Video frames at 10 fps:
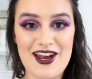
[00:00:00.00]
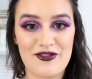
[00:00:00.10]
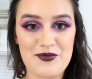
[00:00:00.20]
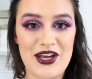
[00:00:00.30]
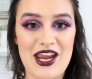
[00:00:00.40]
Hello
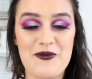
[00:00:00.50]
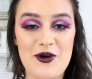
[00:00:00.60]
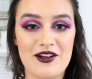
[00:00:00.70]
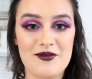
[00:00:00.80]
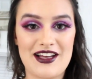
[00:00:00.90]
everybody,
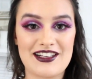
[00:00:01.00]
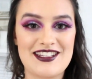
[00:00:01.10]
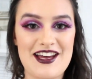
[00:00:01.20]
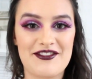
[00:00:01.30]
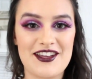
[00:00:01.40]
welcome back to
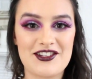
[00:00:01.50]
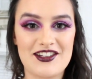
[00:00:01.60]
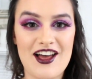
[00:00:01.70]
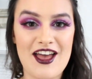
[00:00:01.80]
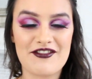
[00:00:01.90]
That
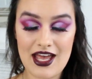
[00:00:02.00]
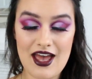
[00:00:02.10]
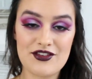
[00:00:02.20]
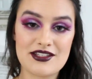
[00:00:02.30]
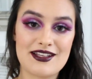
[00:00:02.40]
Fiction Life.
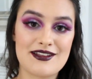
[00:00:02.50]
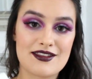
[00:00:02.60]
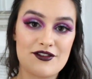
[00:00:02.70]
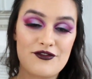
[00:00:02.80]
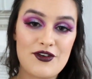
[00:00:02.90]
Ever since
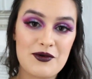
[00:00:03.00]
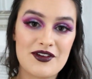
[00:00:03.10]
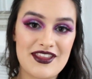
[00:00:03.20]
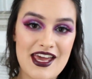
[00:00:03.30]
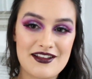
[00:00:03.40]
the Fog
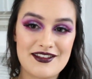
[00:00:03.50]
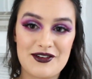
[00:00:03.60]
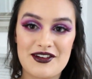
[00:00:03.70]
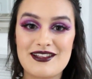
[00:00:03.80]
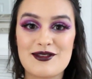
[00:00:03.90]
of the Air
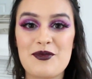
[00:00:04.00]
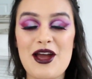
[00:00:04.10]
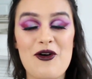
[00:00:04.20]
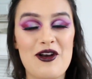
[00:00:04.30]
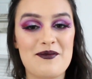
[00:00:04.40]
series by
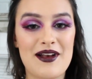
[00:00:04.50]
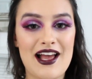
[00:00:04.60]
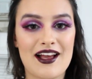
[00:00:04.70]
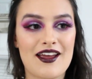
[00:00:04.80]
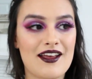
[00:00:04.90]
Holly
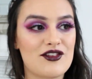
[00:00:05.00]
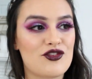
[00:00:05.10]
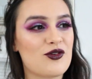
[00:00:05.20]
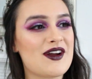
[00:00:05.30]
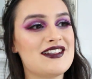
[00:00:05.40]
Black has
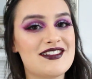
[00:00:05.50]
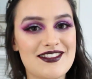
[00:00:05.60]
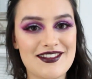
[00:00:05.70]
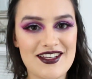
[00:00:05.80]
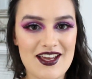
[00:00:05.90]

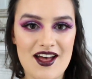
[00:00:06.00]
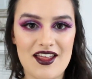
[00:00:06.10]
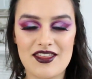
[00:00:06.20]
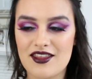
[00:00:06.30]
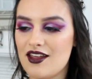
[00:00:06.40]
graced the
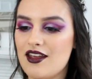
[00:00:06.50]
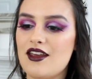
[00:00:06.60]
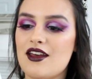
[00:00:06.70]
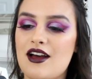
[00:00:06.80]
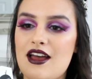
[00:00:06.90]
earth,
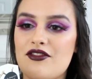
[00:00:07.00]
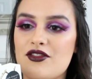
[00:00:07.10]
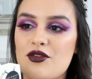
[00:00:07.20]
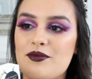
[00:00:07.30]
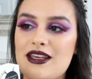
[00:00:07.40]
I have
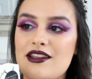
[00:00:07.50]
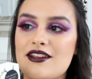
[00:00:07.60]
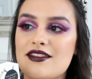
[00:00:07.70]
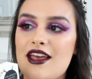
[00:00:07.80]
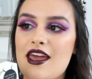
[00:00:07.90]
not been
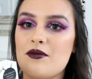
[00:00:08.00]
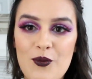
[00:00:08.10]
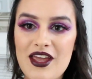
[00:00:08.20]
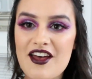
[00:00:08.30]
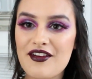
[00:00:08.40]
the same.
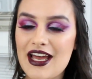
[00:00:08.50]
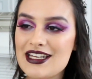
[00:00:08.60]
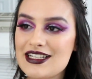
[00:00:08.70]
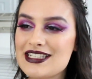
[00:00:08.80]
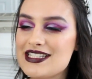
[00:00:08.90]
We have had
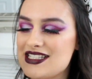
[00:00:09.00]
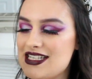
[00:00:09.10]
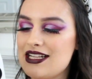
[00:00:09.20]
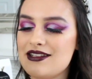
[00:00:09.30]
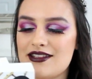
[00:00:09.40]

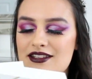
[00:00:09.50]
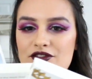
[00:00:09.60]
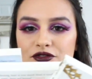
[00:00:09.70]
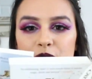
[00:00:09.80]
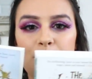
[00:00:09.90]

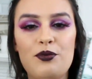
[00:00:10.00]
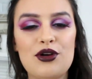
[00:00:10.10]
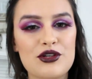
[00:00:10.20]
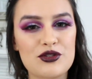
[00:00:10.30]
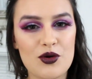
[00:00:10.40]
extensive
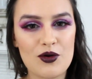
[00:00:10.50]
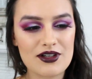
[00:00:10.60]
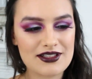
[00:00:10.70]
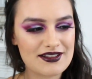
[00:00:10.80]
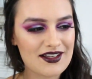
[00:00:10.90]
book
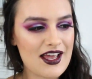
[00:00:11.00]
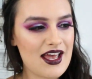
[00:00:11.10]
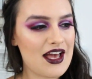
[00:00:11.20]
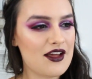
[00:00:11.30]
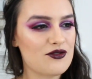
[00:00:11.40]
talks
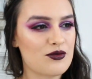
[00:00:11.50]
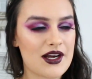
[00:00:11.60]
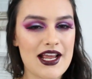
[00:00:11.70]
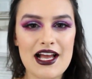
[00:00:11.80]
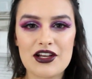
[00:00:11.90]
and
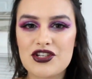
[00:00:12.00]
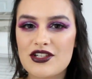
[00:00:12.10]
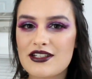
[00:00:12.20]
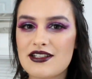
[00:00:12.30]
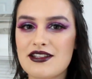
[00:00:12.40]

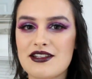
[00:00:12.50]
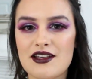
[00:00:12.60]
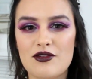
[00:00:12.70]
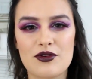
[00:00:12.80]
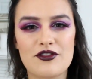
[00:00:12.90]
reactions
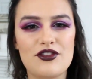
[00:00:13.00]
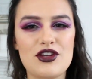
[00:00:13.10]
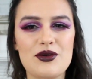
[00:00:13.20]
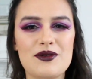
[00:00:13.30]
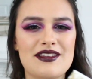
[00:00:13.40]
and
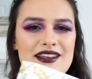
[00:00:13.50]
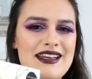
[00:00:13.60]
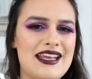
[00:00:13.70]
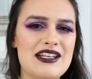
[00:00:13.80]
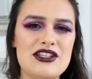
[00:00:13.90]
reviews and
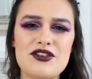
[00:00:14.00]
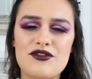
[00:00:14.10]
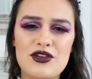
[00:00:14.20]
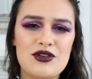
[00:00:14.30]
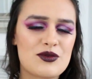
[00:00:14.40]

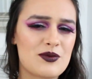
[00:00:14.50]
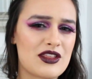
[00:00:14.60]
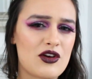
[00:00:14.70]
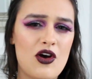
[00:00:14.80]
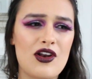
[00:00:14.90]
interviews
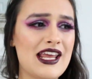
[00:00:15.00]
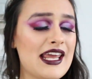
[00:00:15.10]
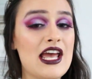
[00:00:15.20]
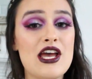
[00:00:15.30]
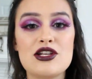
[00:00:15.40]
with
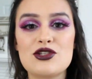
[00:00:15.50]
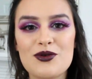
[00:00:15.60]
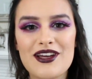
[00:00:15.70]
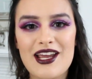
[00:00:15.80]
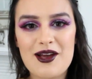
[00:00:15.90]
Holly
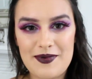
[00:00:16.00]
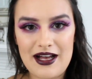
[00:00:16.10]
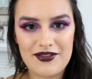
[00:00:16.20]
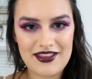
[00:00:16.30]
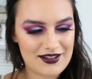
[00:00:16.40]
talking
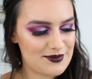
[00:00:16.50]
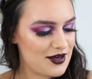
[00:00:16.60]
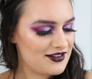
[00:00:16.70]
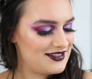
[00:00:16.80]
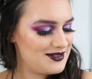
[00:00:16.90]
about this
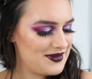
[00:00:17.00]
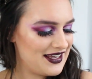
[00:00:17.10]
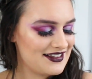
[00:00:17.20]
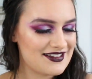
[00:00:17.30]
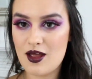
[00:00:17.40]

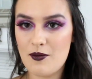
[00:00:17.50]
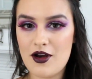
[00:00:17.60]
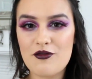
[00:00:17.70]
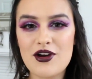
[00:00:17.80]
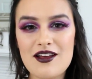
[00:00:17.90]
masterpiece, but
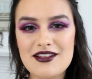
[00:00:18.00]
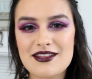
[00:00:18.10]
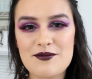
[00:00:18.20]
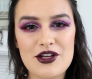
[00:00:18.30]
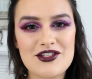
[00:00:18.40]
I realised
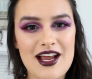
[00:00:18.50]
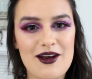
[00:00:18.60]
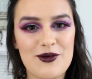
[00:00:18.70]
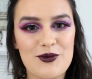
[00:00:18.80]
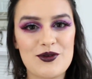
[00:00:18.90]
that my
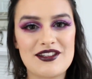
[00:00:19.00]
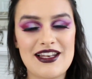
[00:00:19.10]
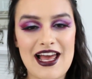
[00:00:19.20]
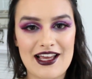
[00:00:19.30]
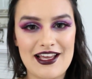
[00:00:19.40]
channel was
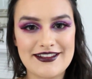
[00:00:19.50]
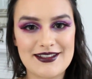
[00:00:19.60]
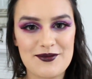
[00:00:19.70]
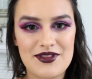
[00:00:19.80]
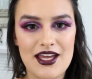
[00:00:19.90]
lacking
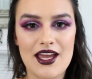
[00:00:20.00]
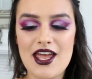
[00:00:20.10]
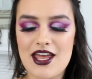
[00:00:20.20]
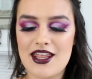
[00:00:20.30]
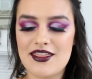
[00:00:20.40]
something,
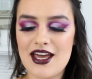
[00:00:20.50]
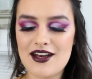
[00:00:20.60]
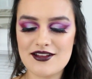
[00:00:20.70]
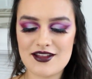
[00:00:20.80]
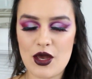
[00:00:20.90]
and that
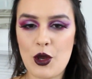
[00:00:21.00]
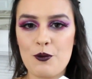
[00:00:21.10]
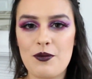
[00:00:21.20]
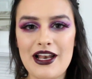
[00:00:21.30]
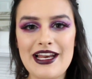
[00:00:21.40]
is a
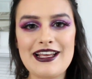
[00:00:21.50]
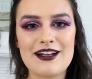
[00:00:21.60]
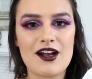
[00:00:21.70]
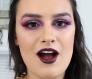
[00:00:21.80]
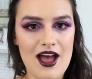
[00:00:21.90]

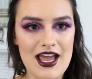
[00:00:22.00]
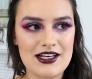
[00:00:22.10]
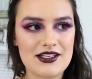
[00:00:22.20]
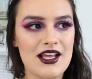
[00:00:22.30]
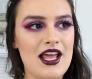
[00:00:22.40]
complete guide